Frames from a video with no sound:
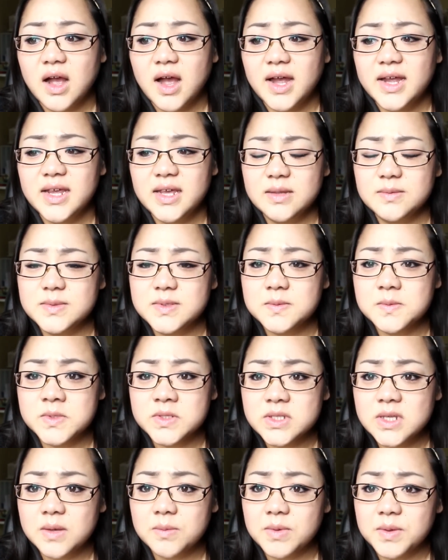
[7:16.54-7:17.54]
I am
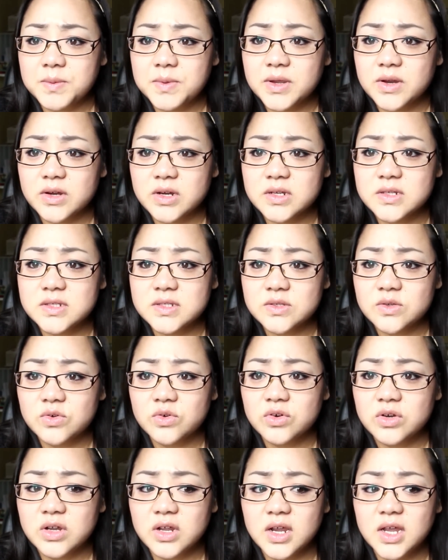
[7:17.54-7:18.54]
supposed to get my period
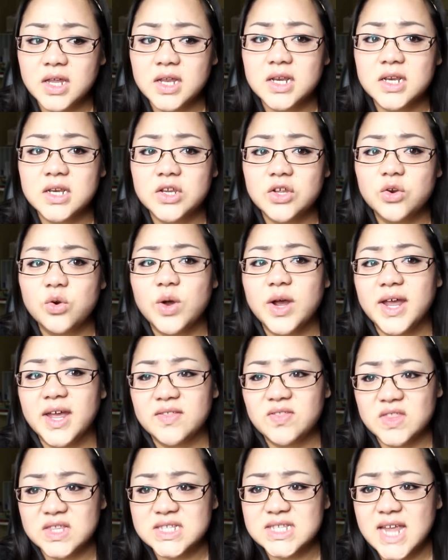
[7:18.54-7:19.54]
soon. And, I
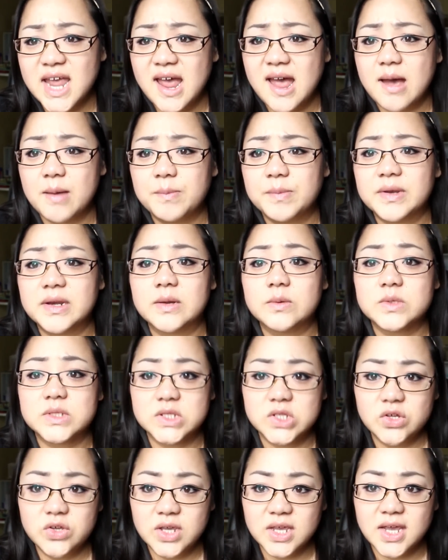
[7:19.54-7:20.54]
had this app, and I
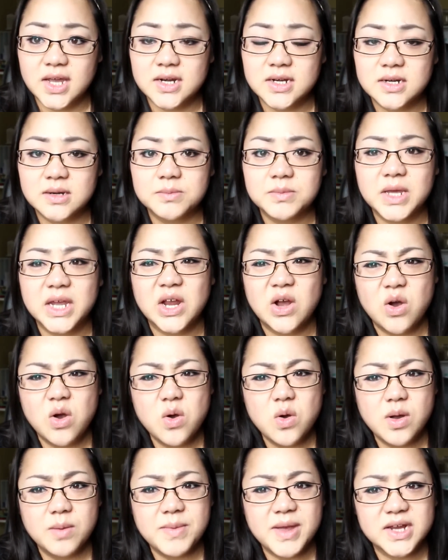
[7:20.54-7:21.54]
was looking at it, and I'm like,
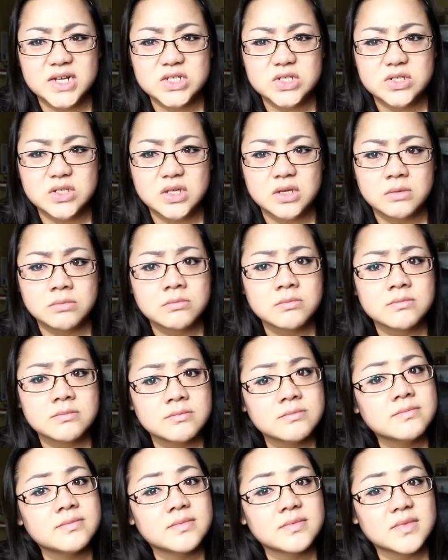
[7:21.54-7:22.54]
oh, I'm actually
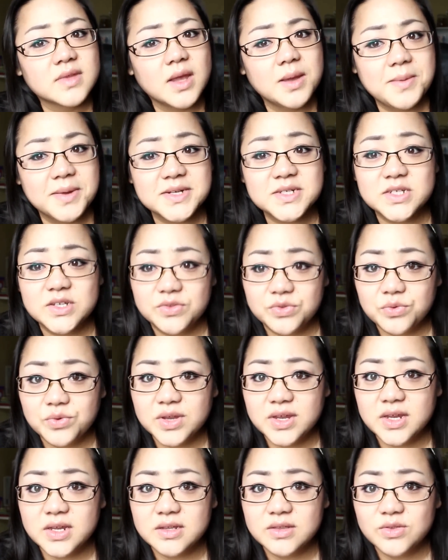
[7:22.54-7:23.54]

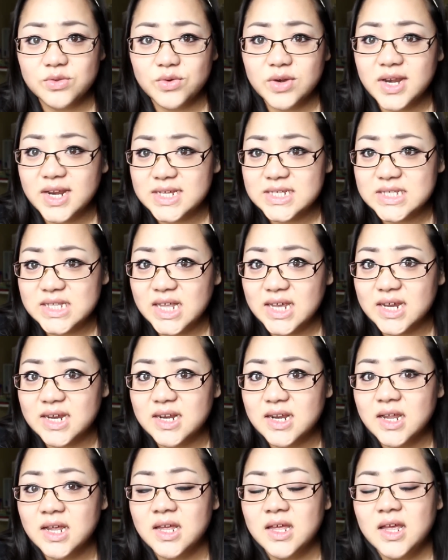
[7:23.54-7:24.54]
3 days
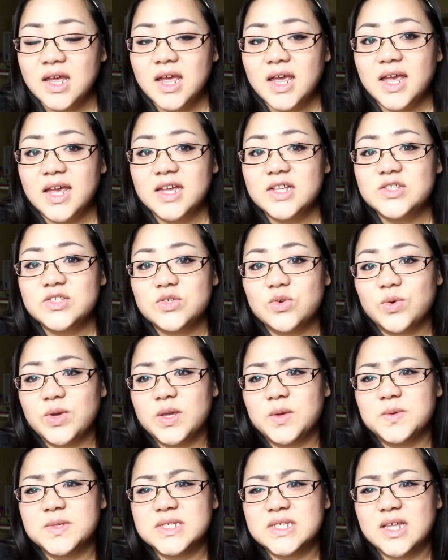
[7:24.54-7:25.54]
late. And so
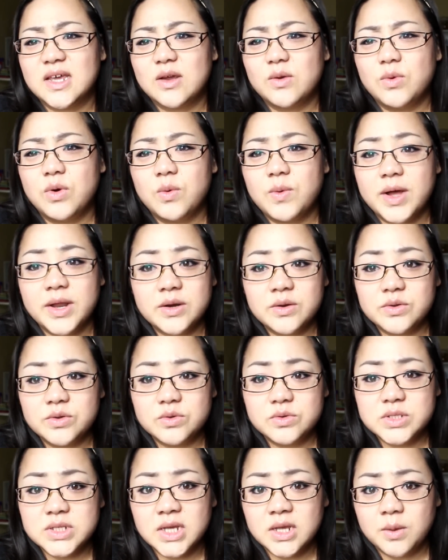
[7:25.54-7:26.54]
he was like, well, why don't
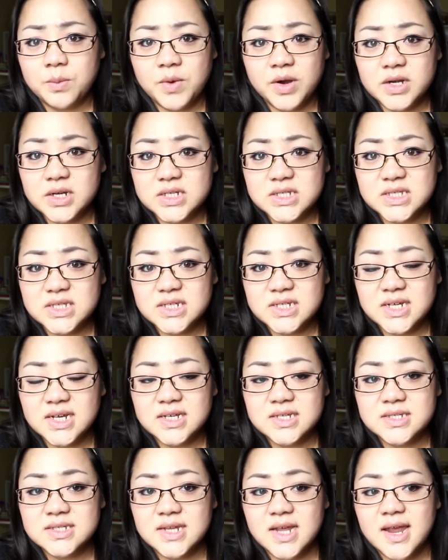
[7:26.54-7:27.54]
you take a pregnancy test?